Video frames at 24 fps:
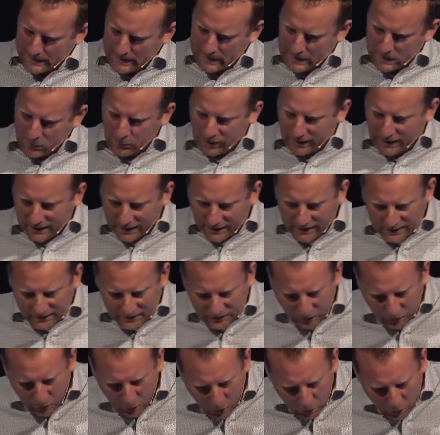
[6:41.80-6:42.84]
We get
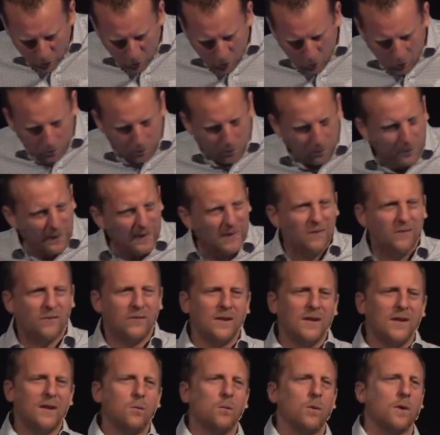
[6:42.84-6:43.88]
so
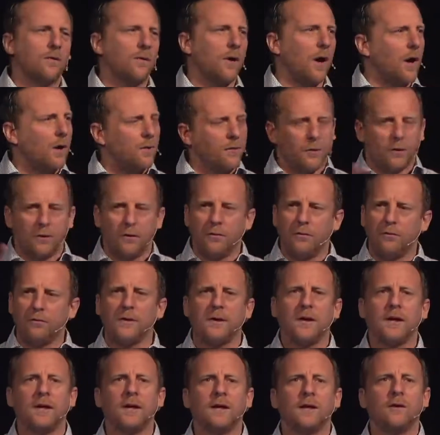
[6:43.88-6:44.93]
busy with other
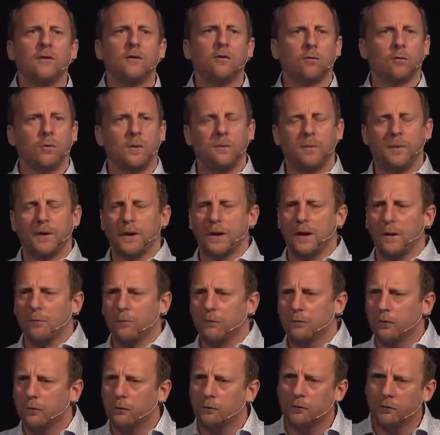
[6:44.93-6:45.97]
things, we become
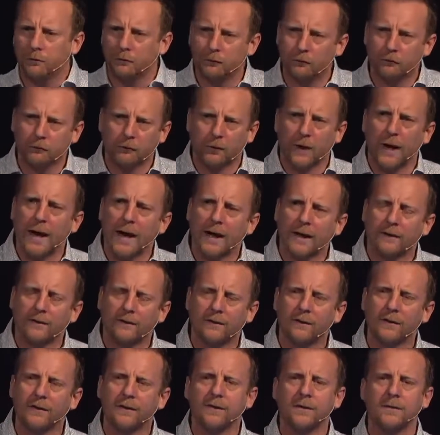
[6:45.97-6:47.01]
so
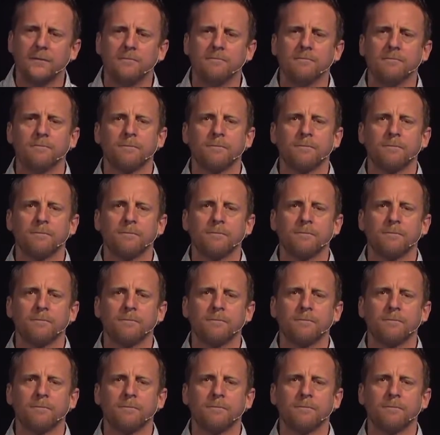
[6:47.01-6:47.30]
distracted